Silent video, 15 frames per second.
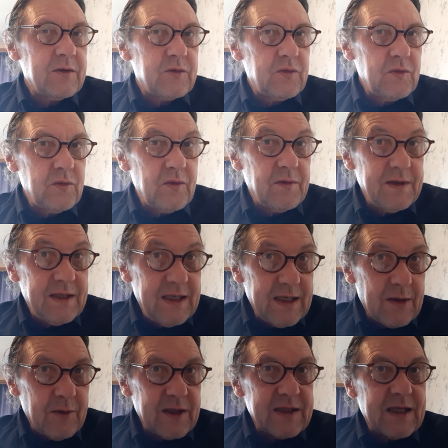to
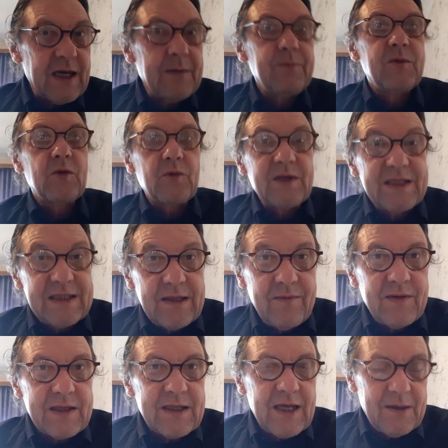hearing them, to
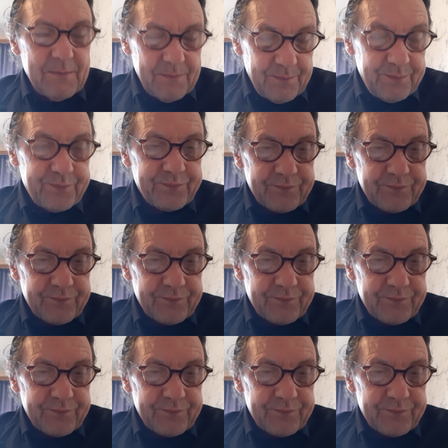receiving them,